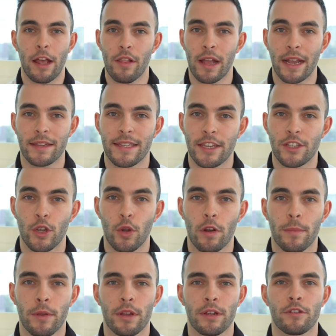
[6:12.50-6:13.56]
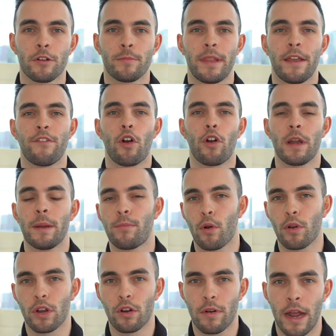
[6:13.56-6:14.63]
Now, like I said, Tudor Building Group, they've already
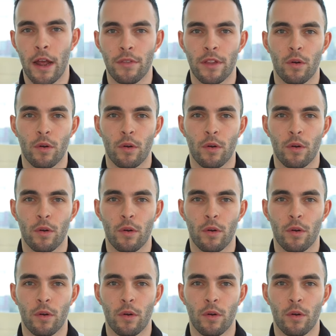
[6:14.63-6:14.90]
broken ground.